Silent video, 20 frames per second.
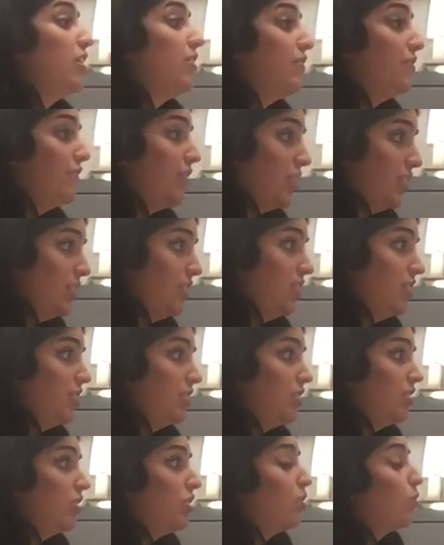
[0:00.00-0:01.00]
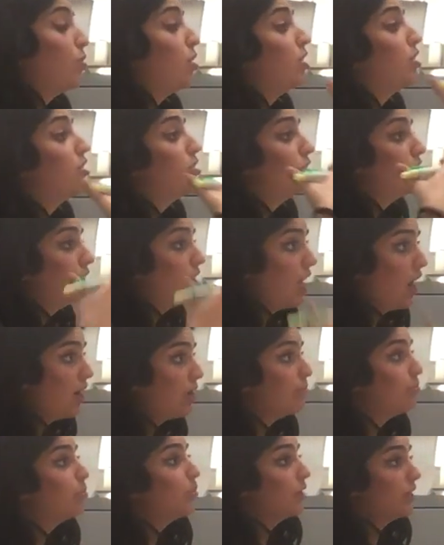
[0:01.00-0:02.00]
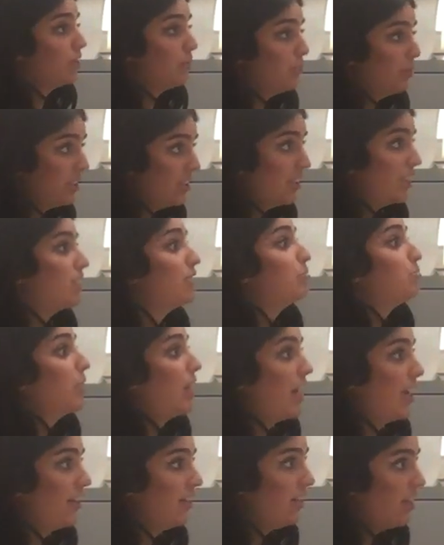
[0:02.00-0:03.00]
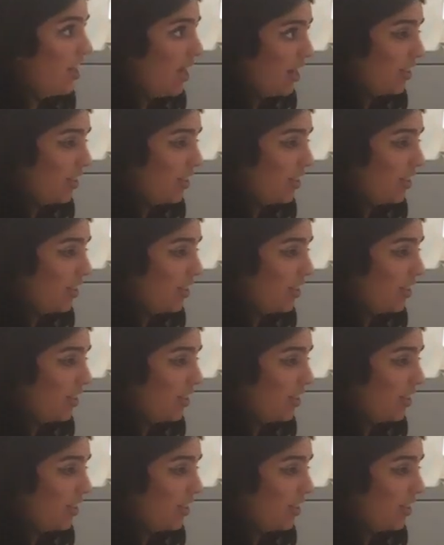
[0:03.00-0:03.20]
convince or come with a business plan,